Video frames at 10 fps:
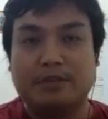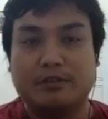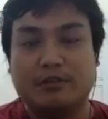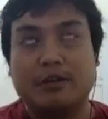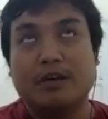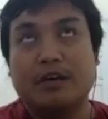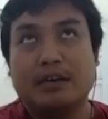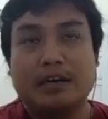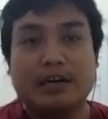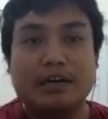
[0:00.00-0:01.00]
So
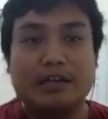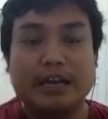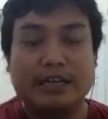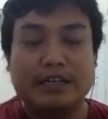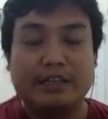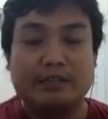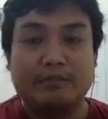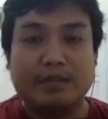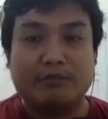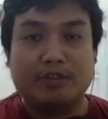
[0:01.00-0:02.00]
I edit it
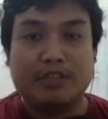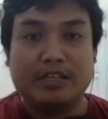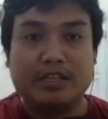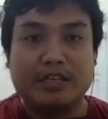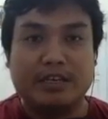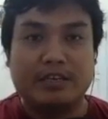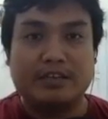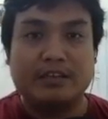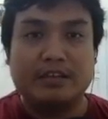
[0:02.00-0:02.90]
manually, and